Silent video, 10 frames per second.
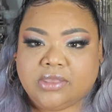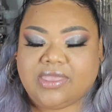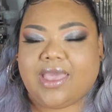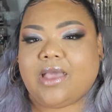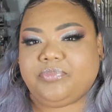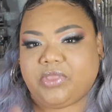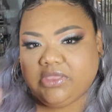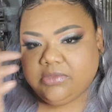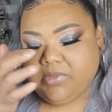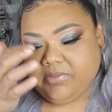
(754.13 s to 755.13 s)
Yeah, I'm
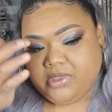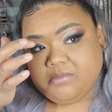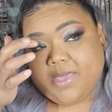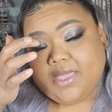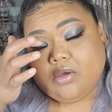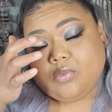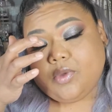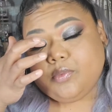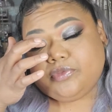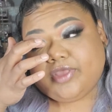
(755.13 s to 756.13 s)
thinking maybe it might go
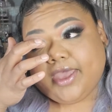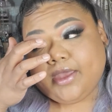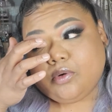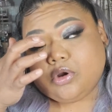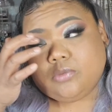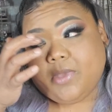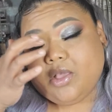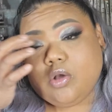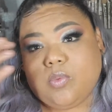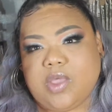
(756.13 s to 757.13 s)
away with that or it
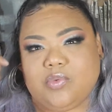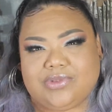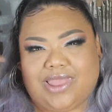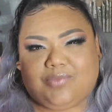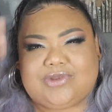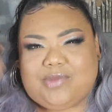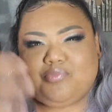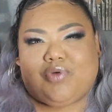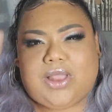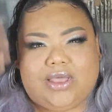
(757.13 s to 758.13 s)
might go away with like when I
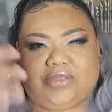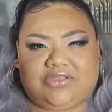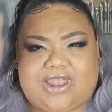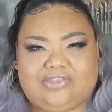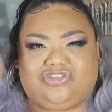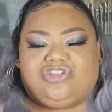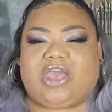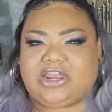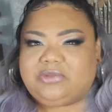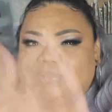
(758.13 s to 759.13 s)
bronze and I just
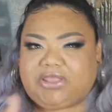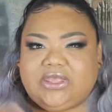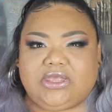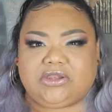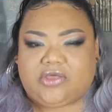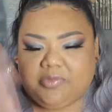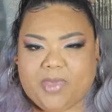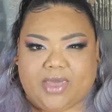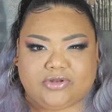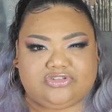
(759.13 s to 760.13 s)
kind of blend all the
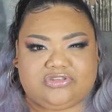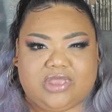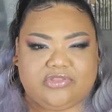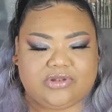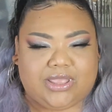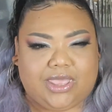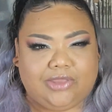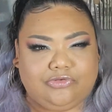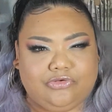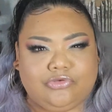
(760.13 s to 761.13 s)
powders together like
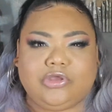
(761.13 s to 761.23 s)
I do.